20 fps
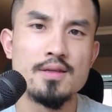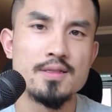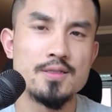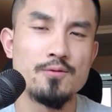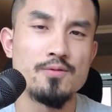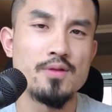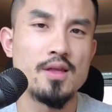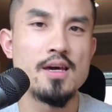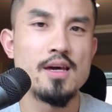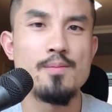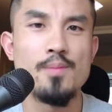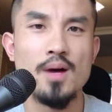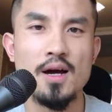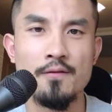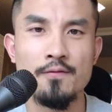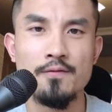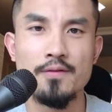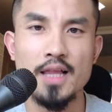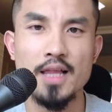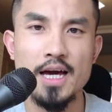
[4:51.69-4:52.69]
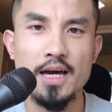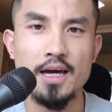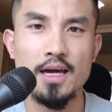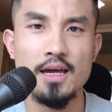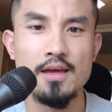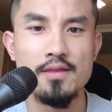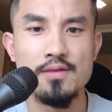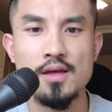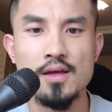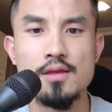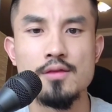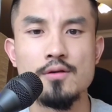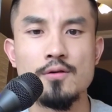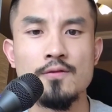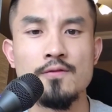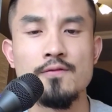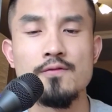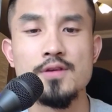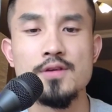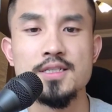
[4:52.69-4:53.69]
So they might flag it and then they'll
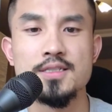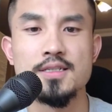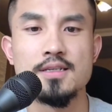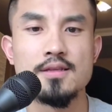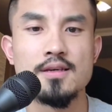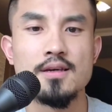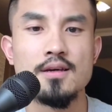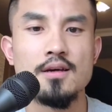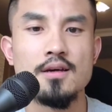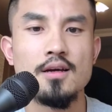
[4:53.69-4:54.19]
freeze it.